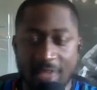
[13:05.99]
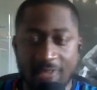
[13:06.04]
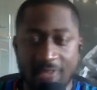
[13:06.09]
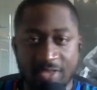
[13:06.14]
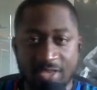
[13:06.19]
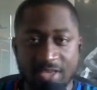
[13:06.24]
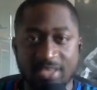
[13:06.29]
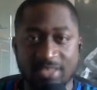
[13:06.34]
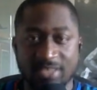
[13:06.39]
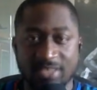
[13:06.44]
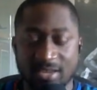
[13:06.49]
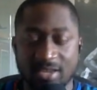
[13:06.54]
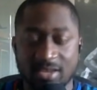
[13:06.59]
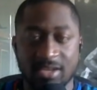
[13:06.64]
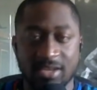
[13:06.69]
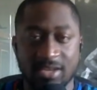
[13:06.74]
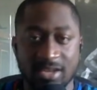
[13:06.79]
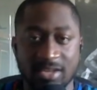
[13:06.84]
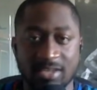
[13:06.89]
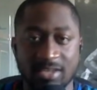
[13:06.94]
I think he's in
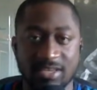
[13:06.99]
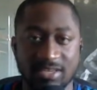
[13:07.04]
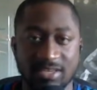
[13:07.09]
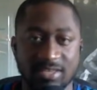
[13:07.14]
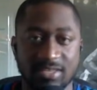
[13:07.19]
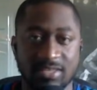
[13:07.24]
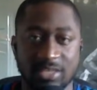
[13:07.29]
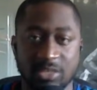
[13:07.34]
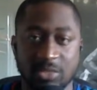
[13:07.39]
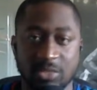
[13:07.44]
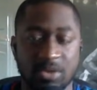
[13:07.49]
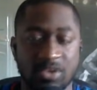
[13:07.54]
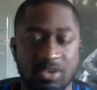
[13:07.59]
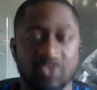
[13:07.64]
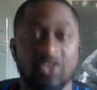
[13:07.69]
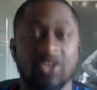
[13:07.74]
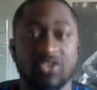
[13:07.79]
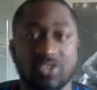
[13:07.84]
a decent situation.